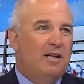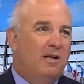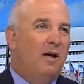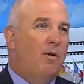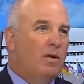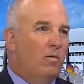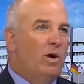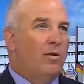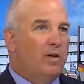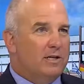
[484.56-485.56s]
among the
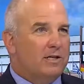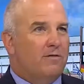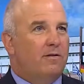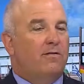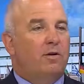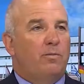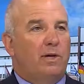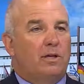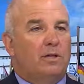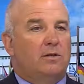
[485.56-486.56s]
wealthiest of European
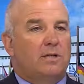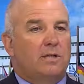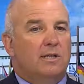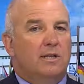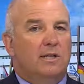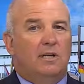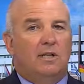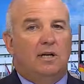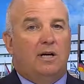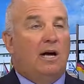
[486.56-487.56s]
countries.
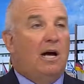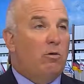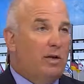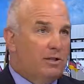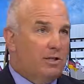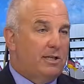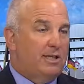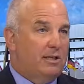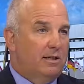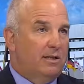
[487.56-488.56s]
I would like to
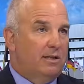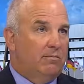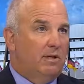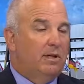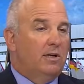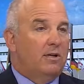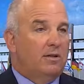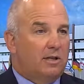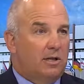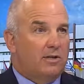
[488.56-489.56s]
see the
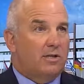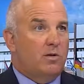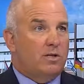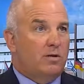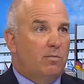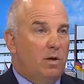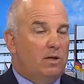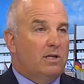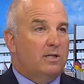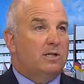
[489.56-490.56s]
countries in the Western
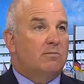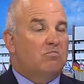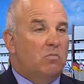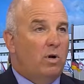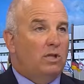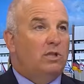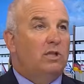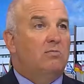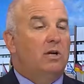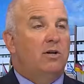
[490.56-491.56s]
Balkans,
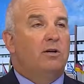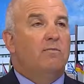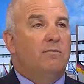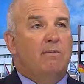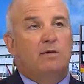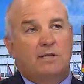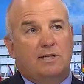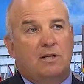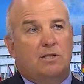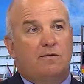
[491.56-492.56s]
Russia, other members of the
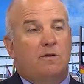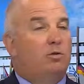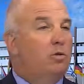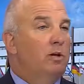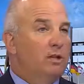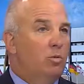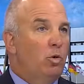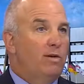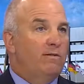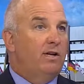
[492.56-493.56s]
Council of Europe do much more
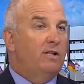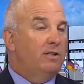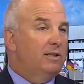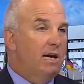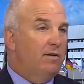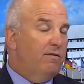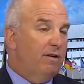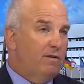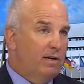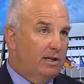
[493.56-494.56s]
than they've done until now. They've done
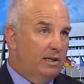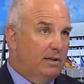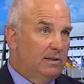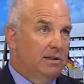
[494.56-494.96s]
very little.